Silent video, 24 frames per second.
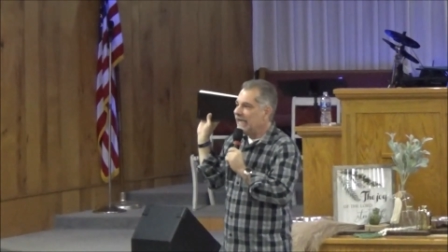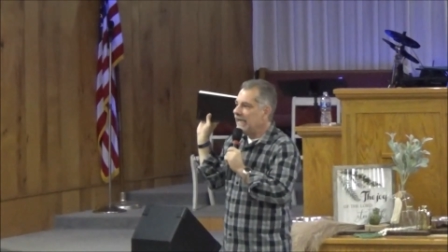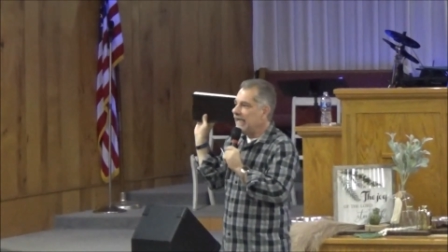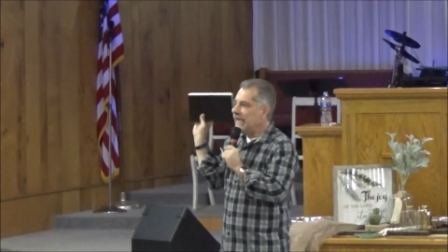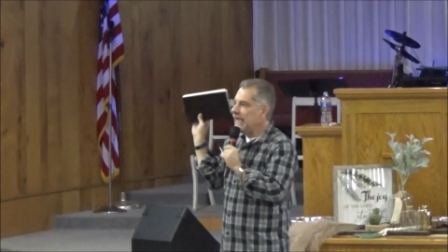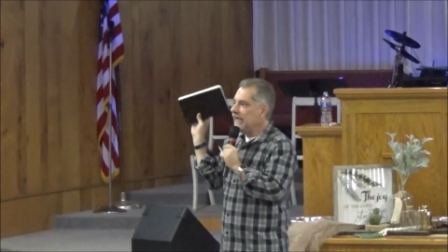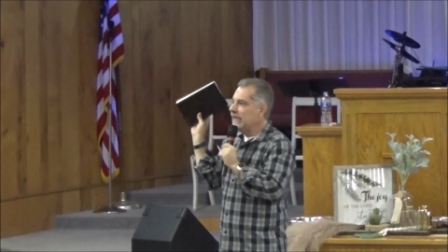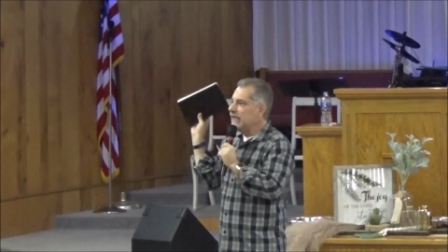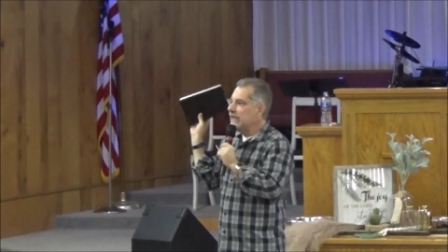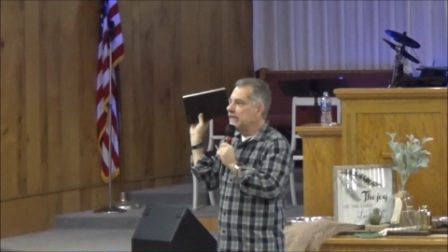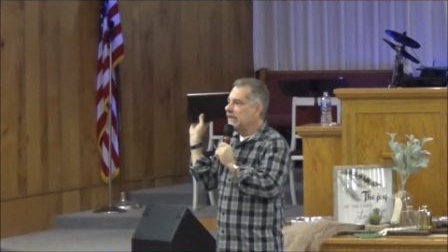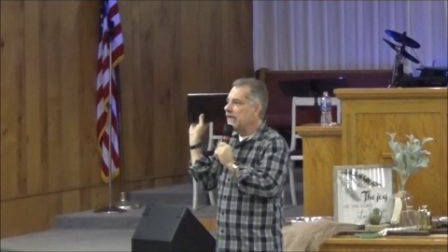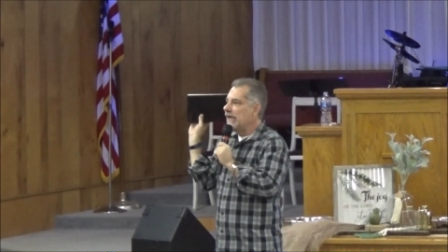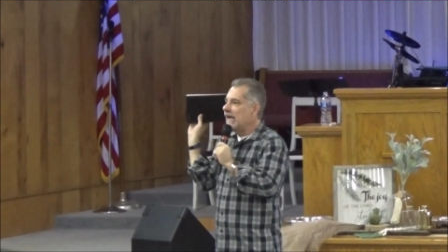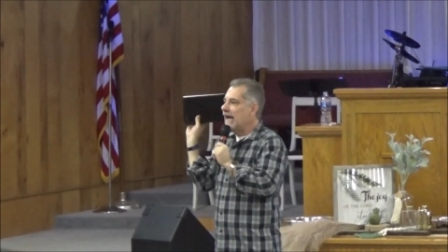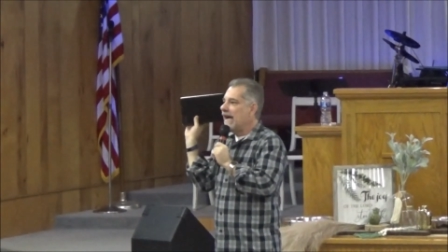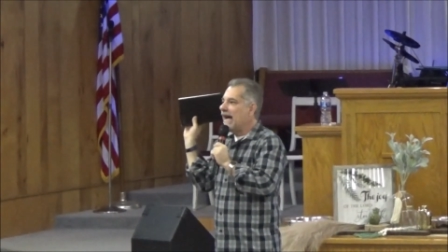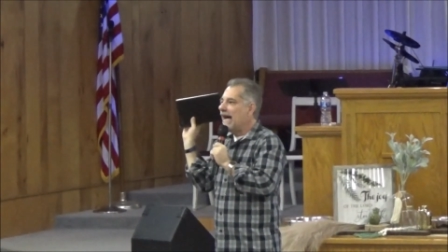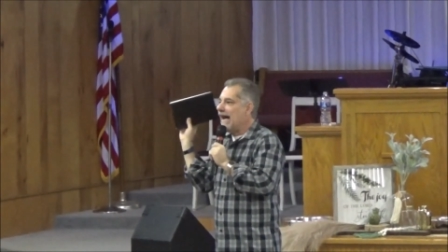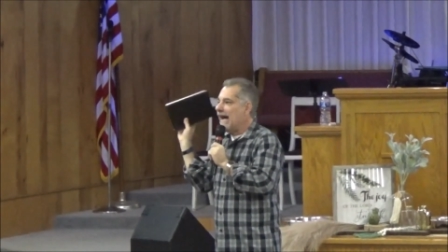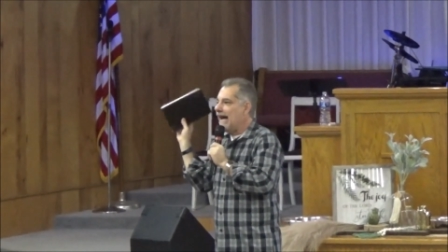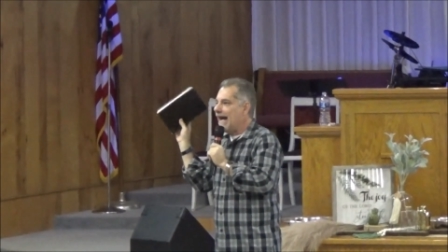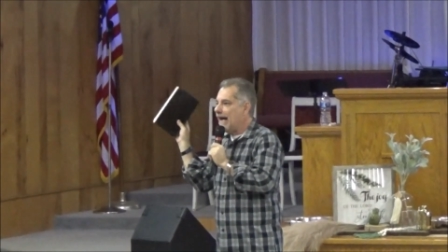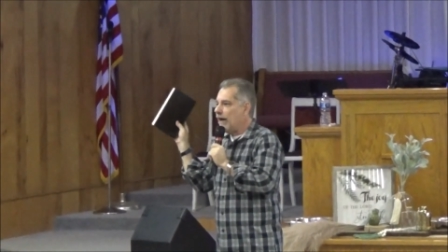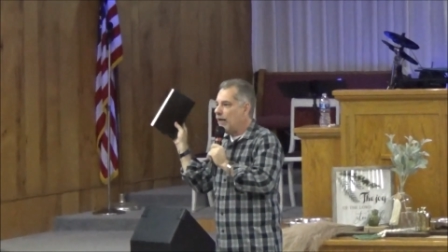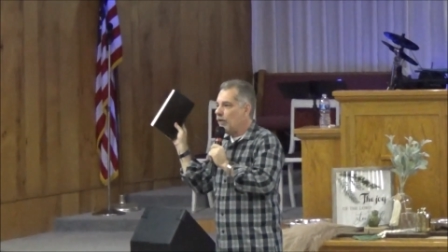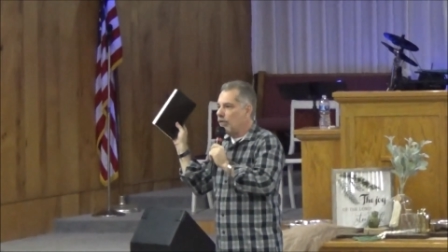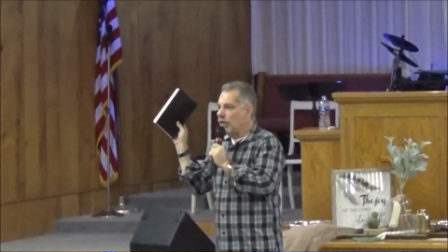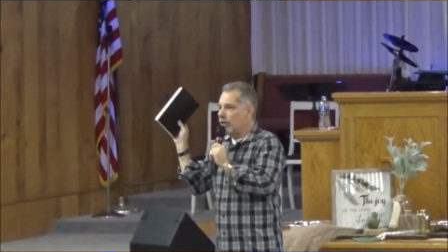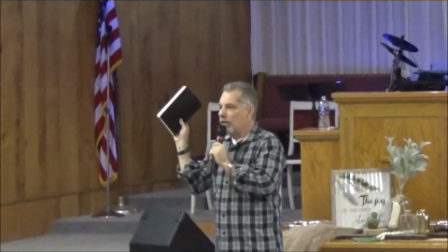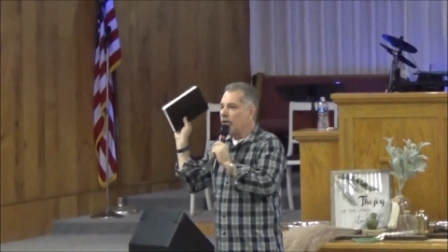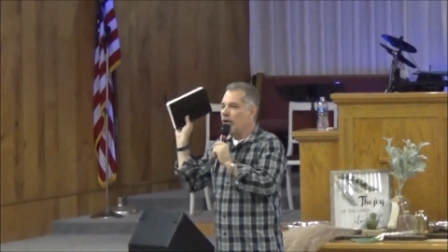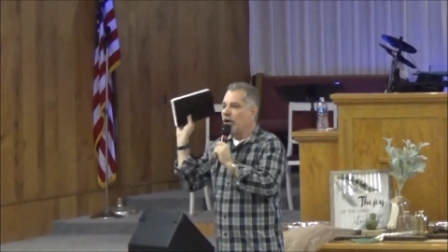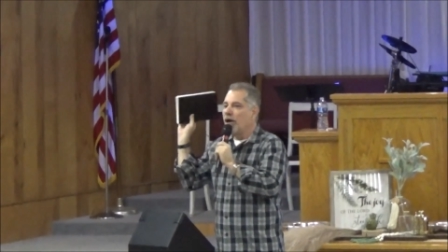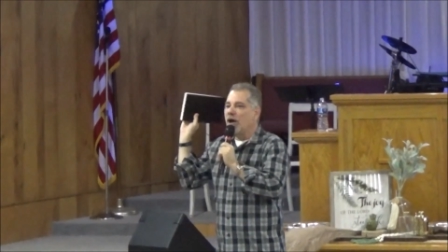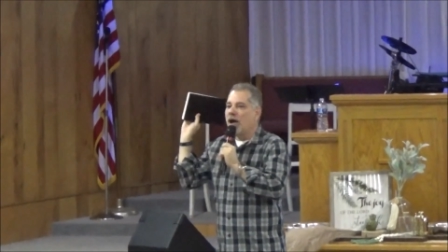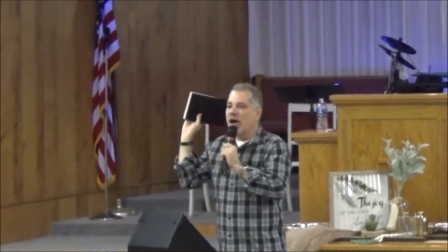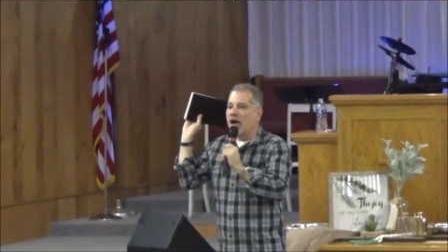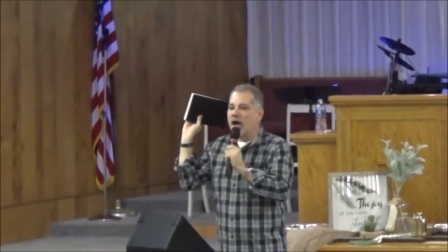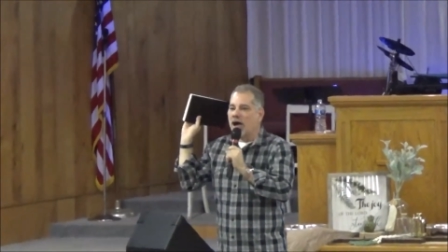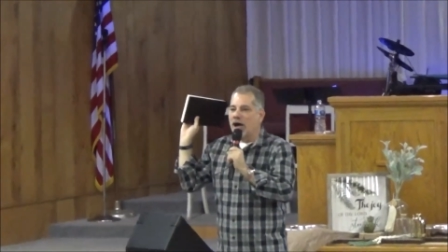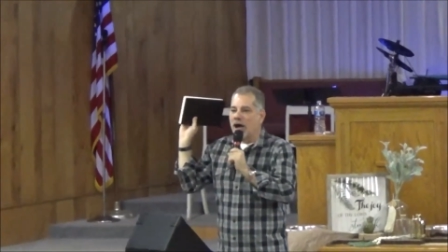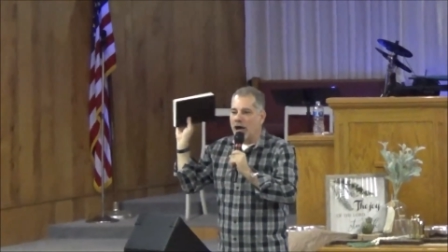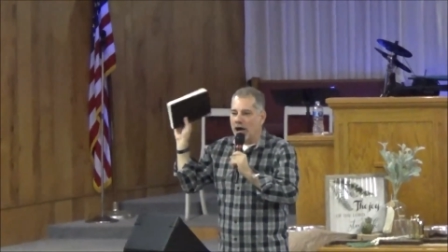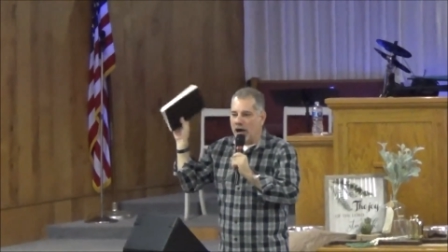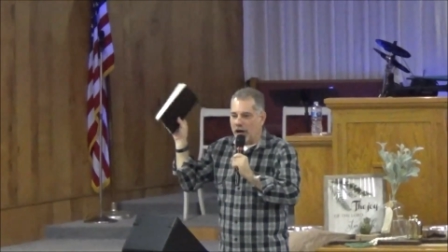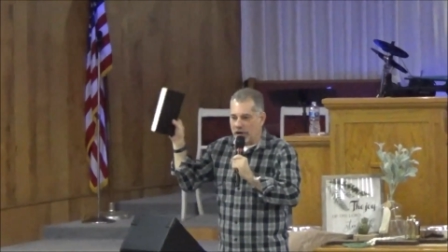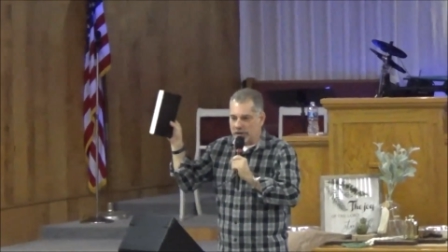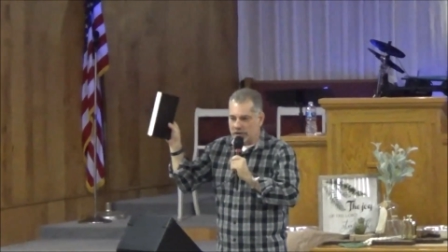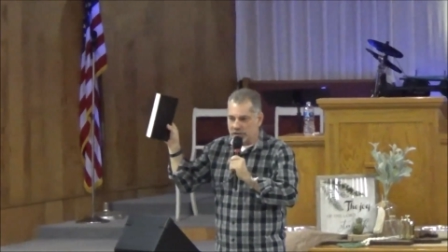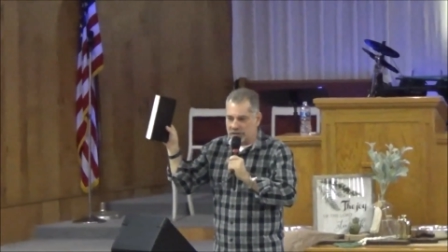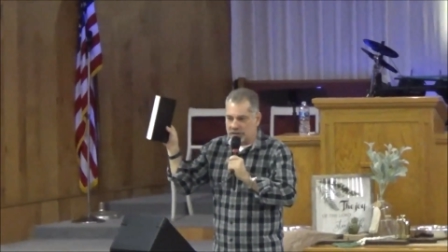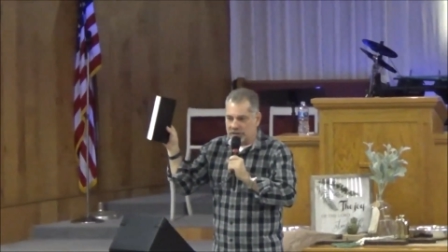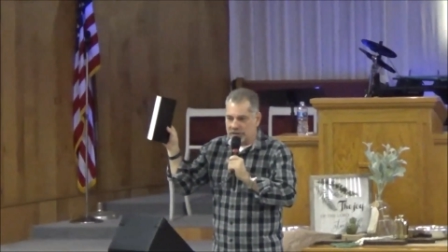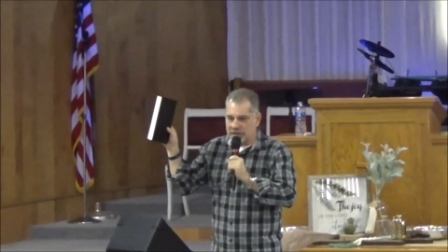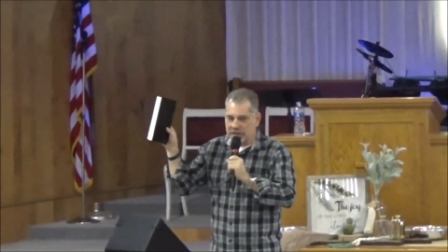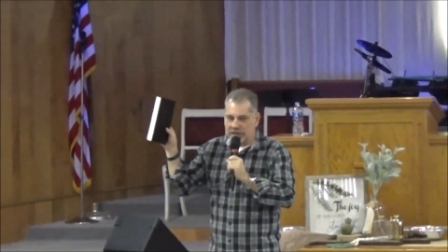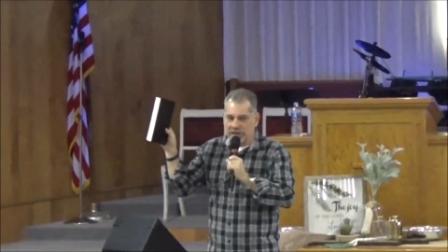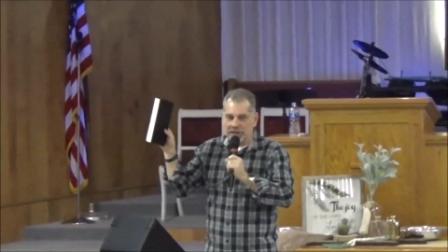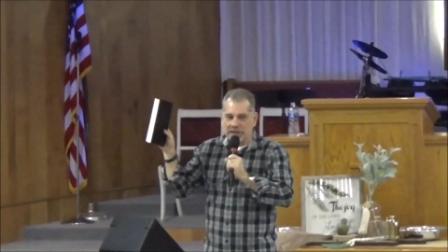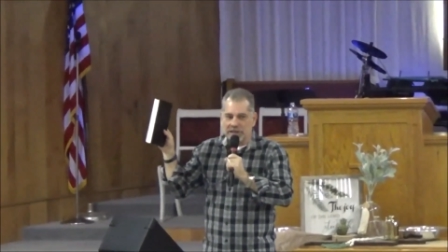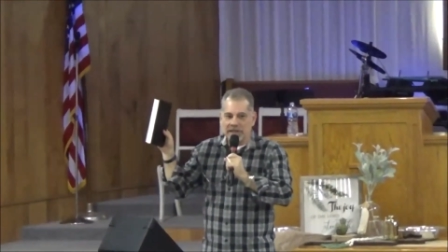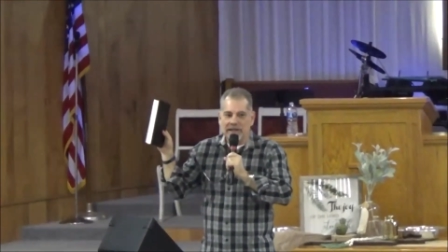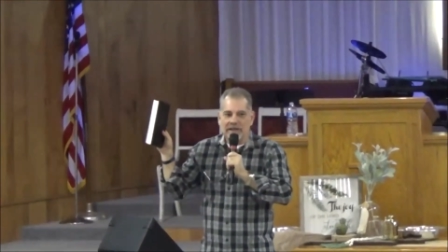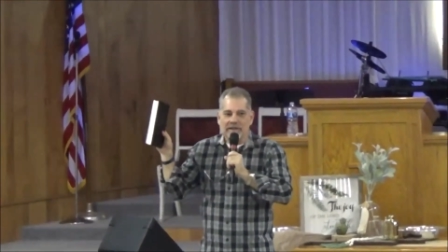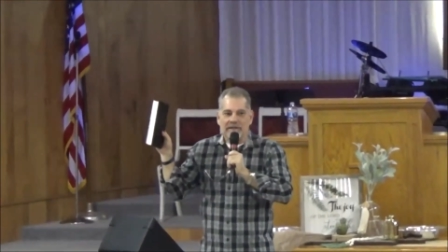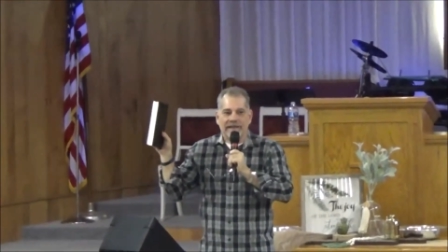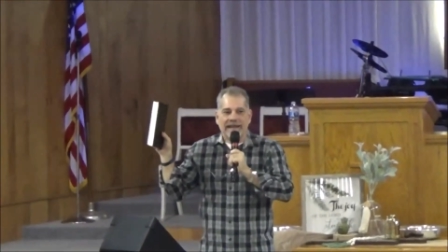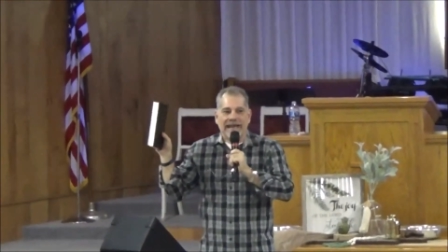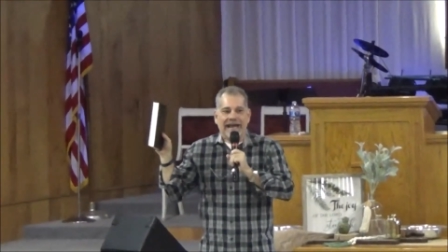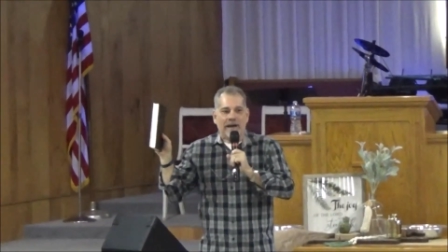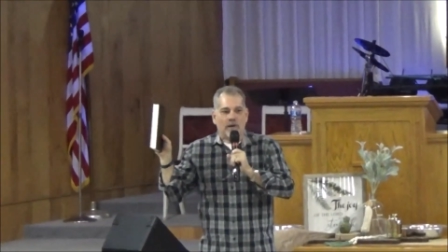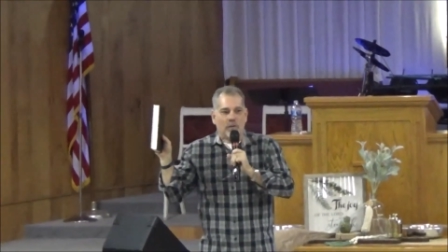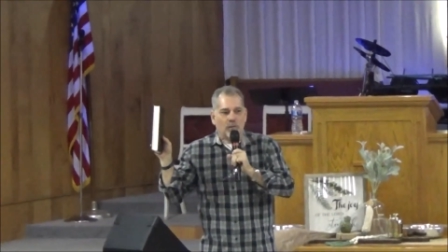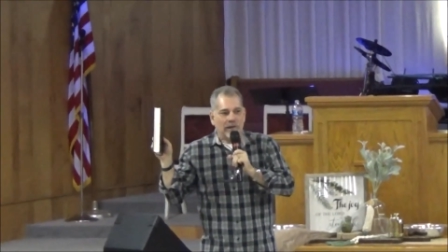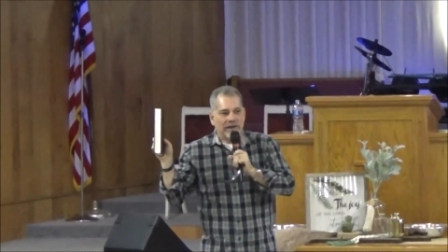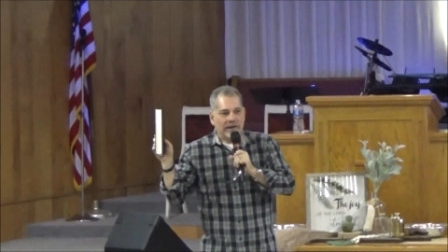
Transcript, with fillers: in our heart that